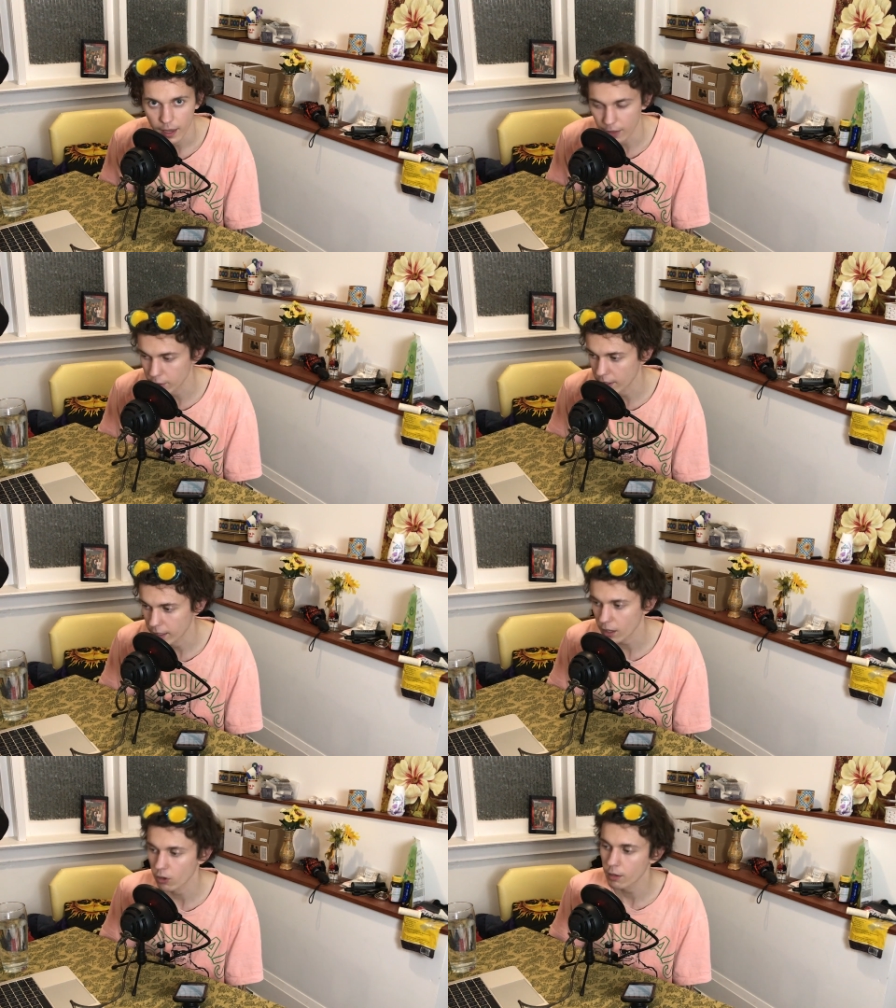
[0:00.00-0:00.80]
And they're
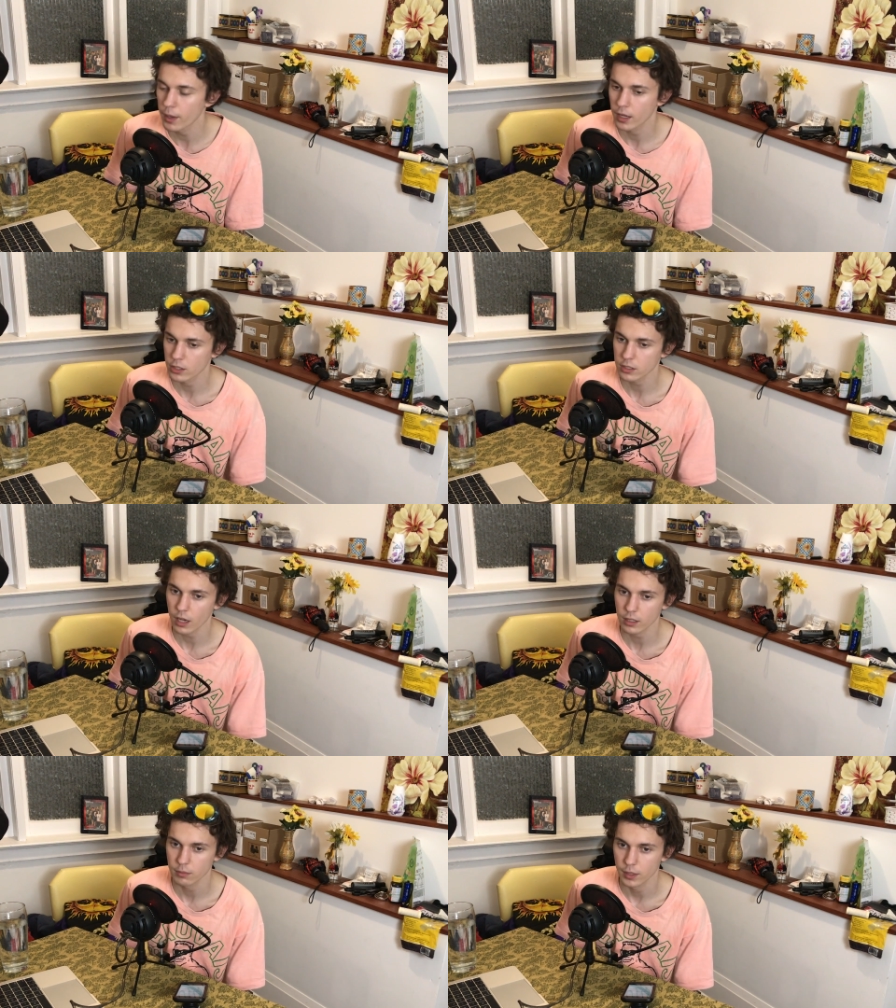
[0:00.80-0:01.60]
like, "Oh, come on, just
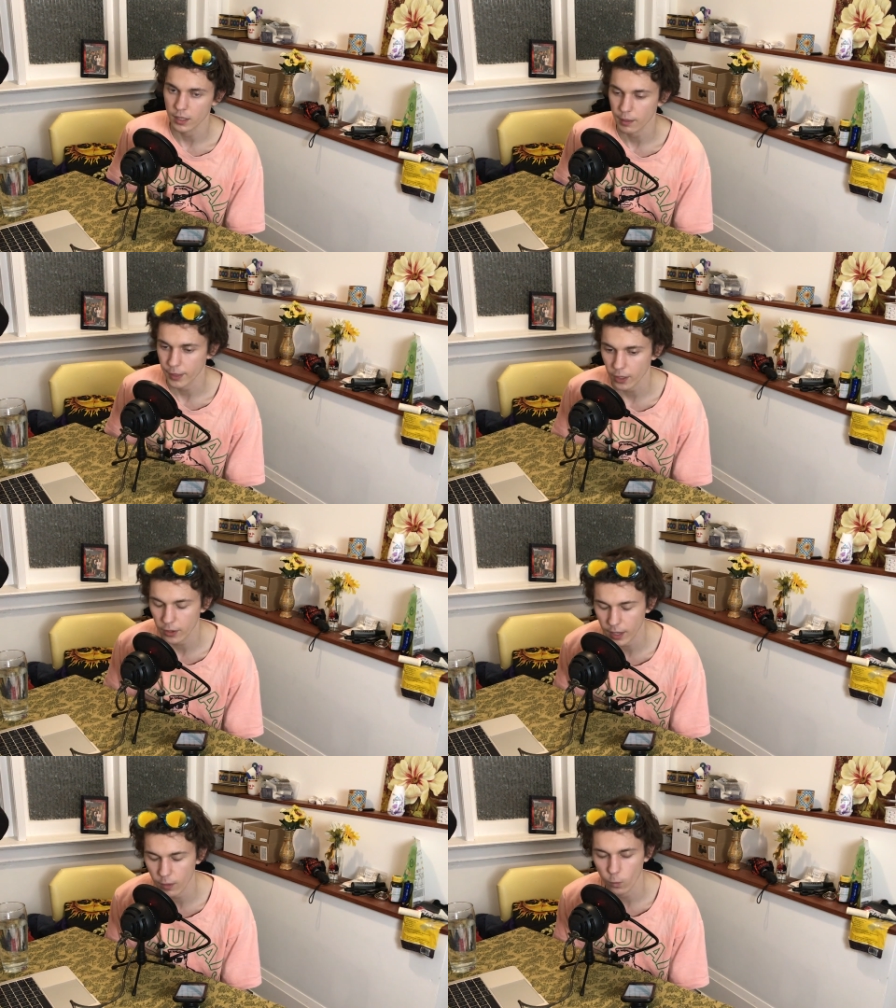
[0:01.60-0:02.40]
talk to me." And I'm like,
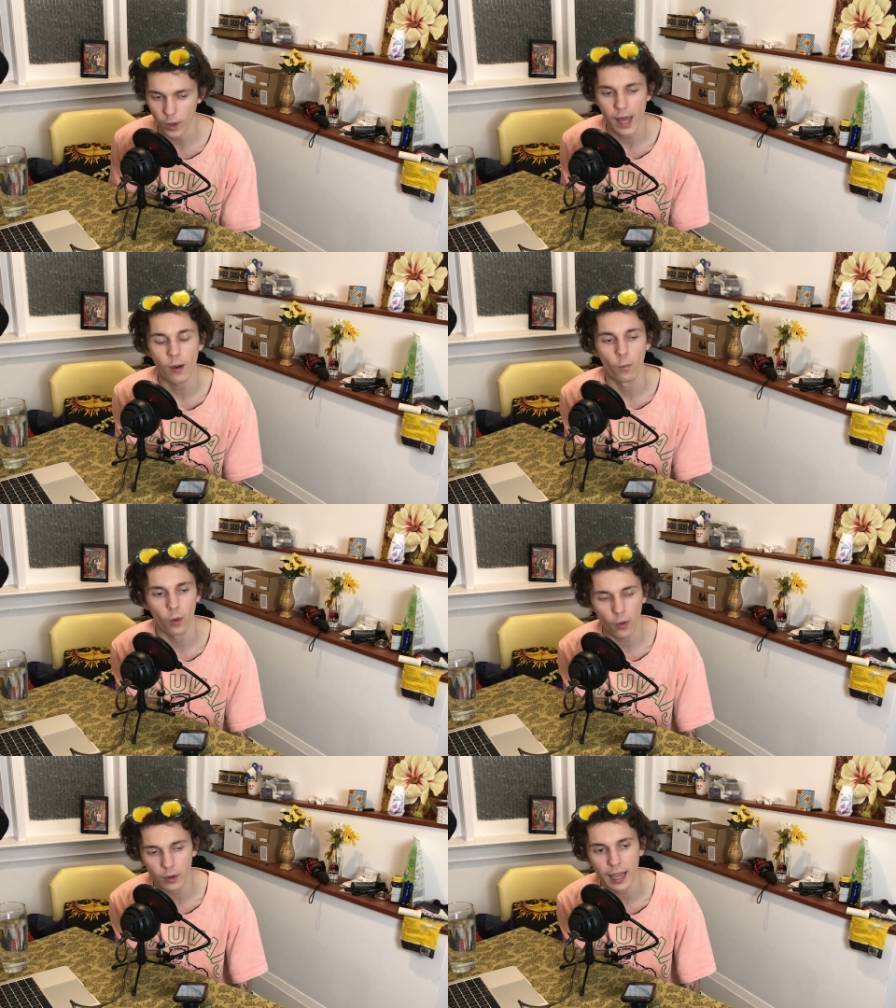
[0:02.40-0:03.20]
"Okay,
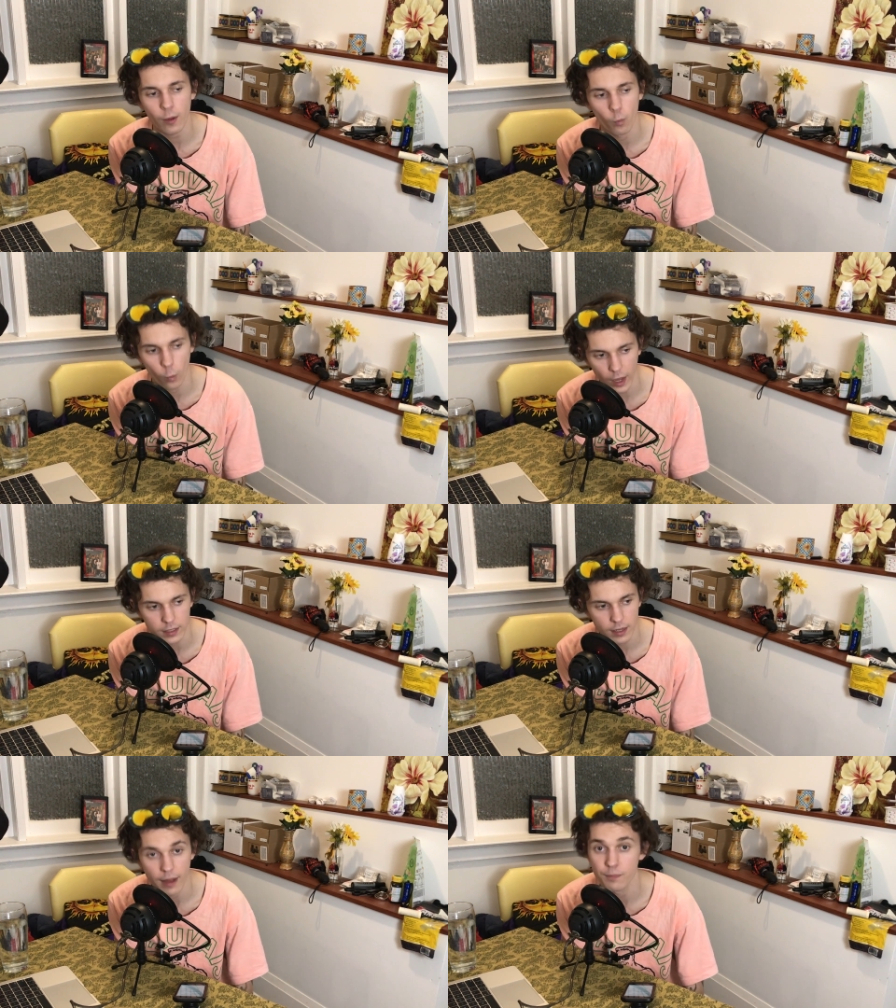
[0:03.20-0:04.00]
okay,
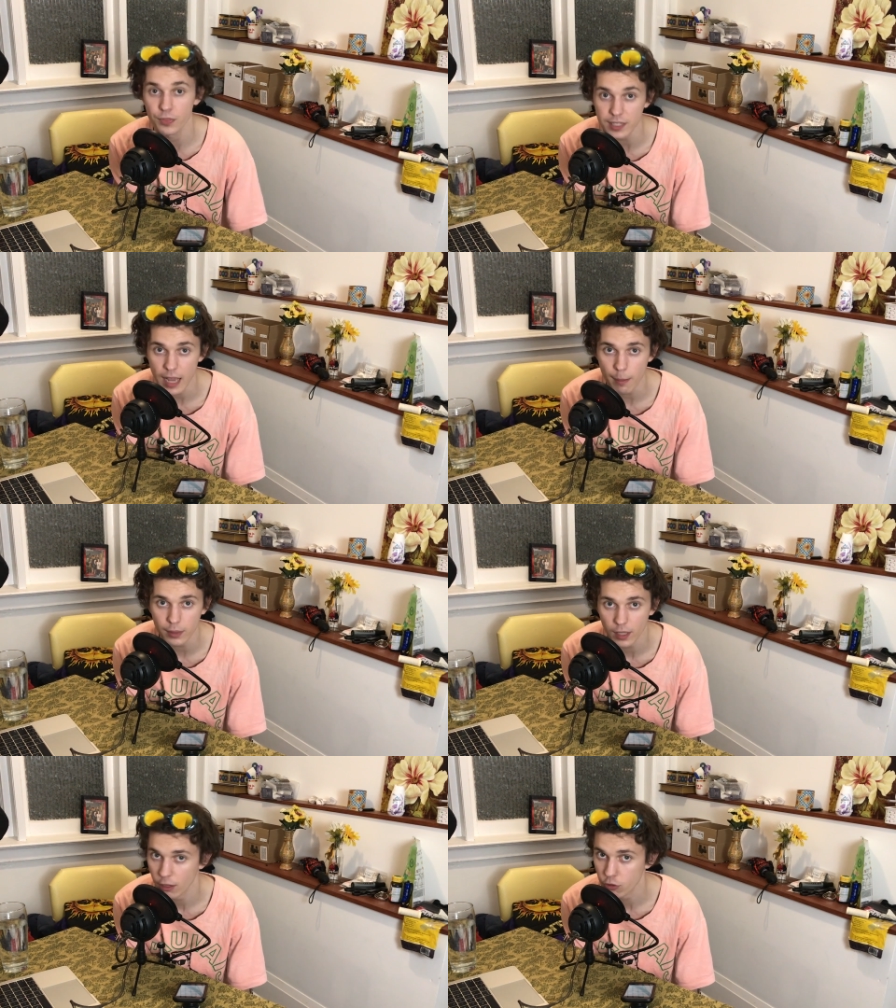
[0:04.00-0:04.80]
what?" And this
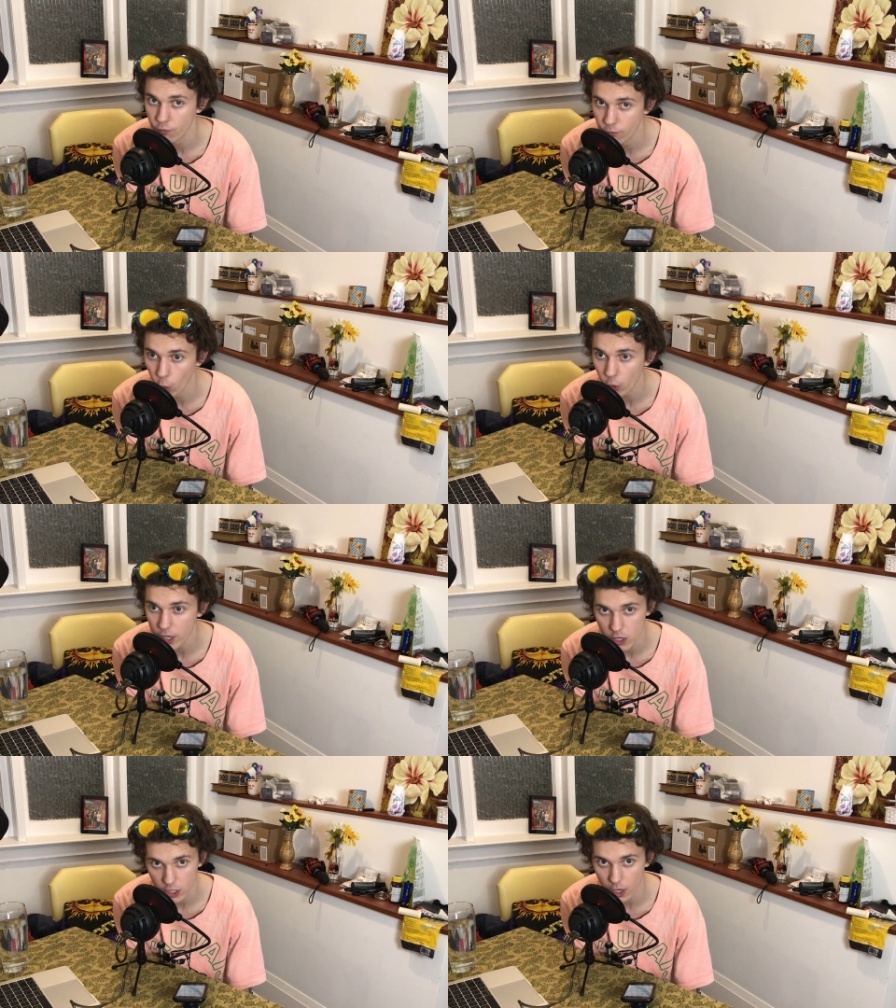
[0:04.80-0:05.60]
happened like four
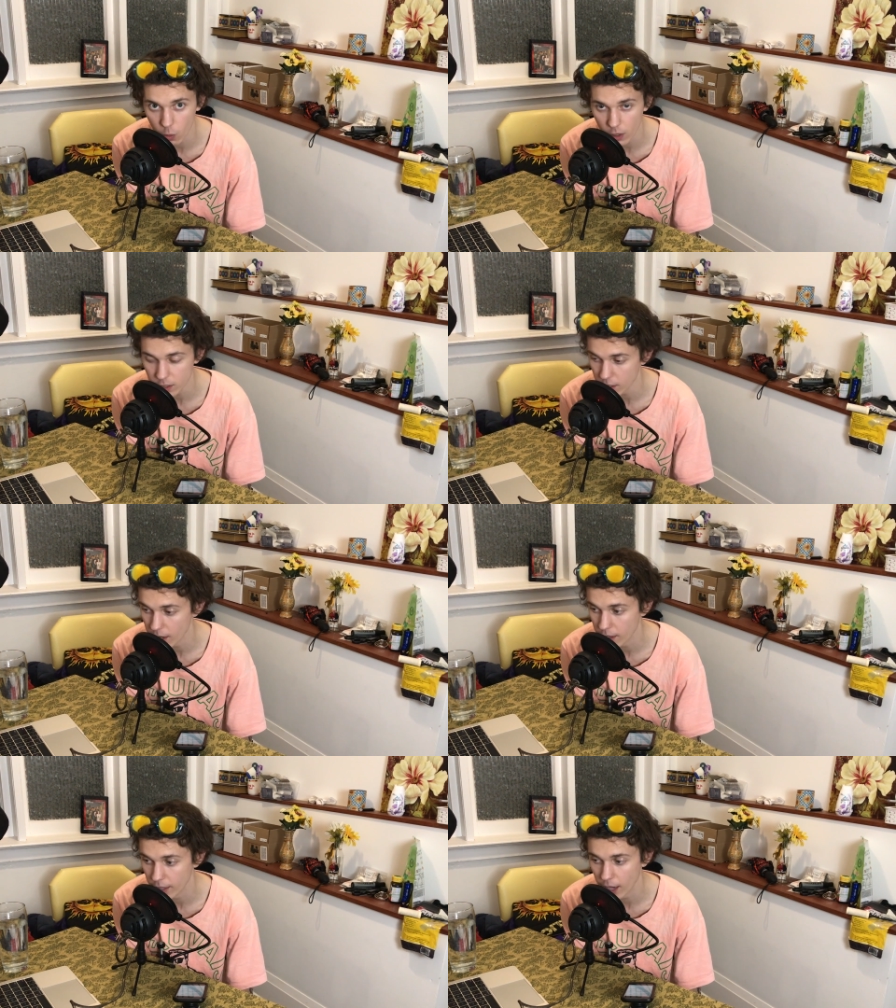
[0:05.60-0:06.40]
years ago once,
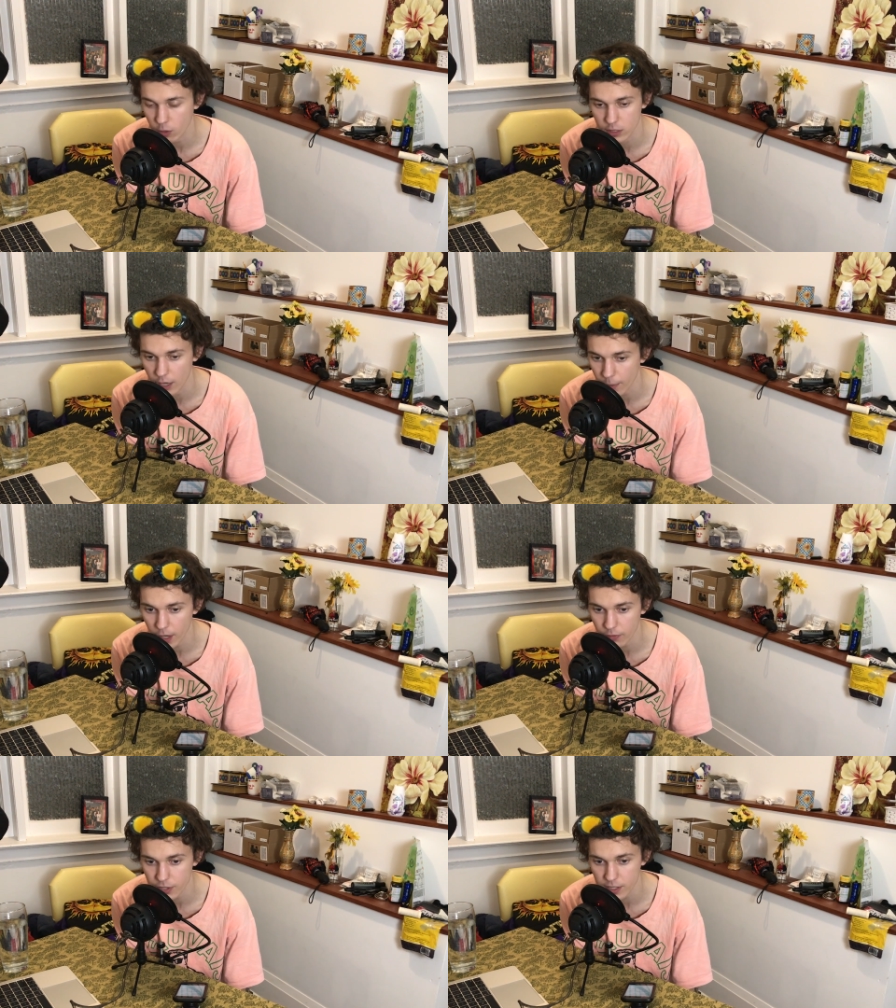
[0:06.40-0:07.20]
and I like I was dumb
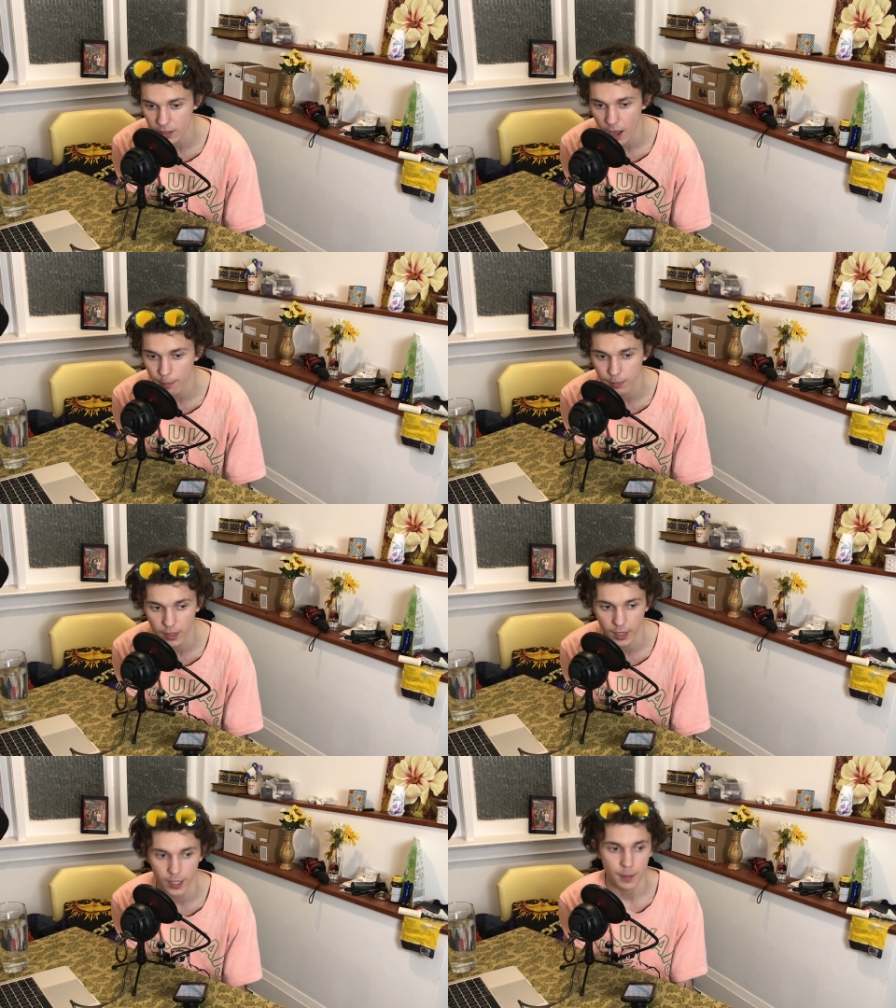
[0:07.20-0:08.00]
enough to stop and be
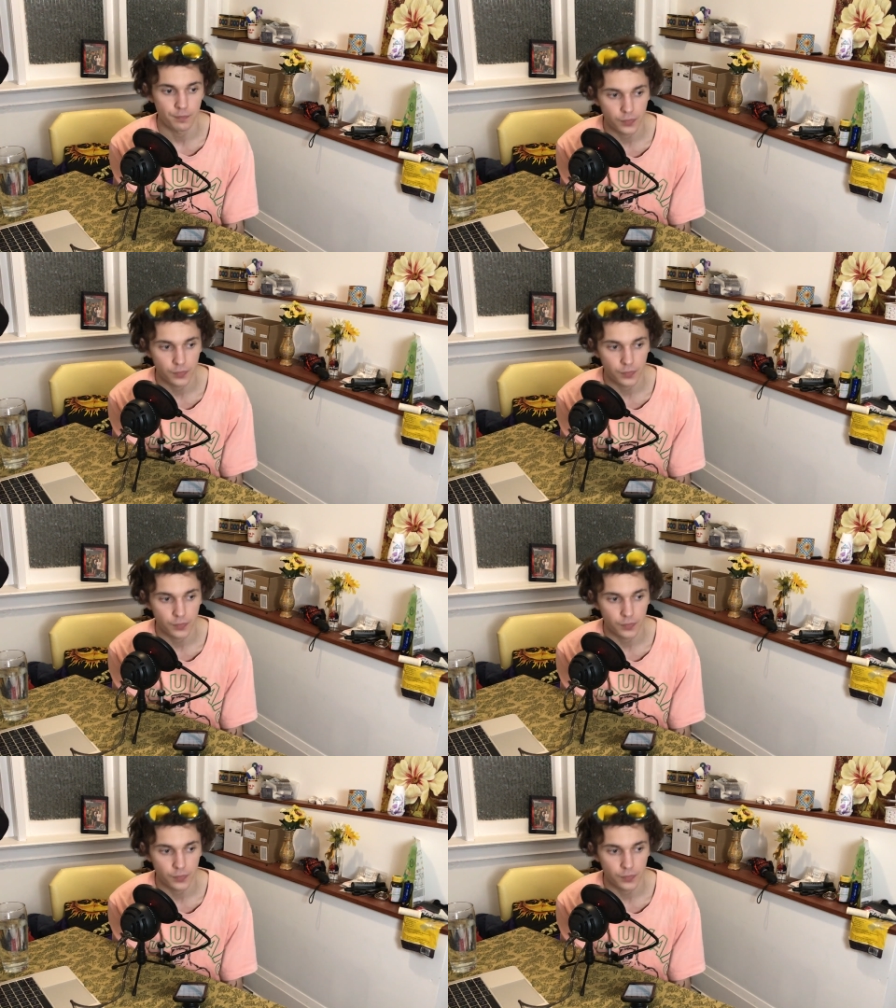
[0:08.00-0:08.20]
like,